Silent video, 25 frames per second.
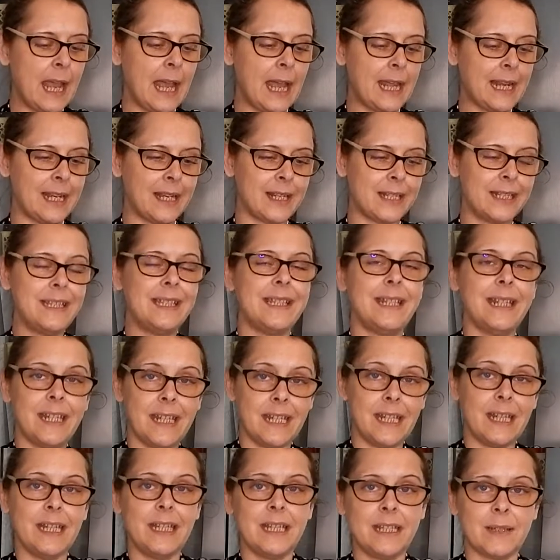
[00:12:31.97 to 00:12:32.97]
and I
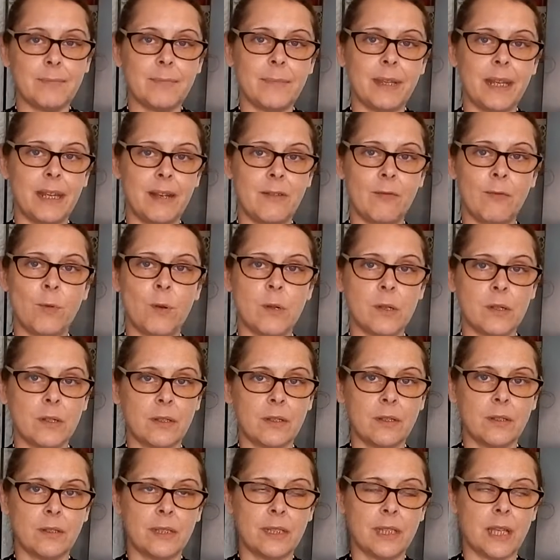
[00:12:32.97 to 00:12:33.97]
did make
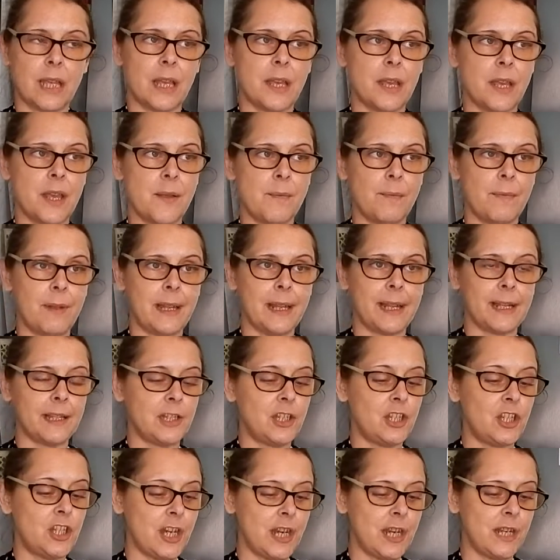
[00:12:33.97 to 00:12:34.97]
ones
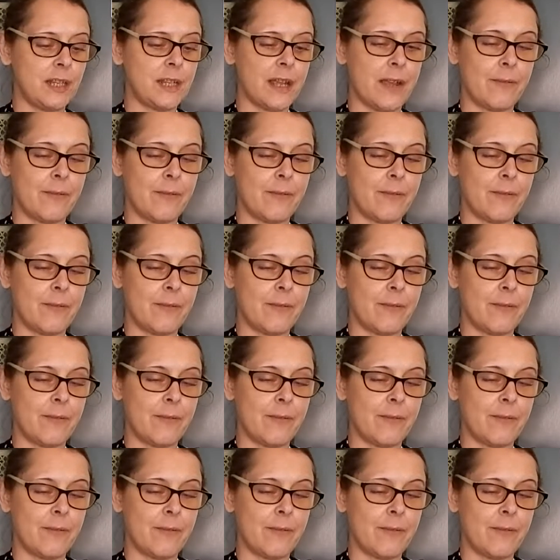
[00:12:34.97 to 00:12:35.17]
last year,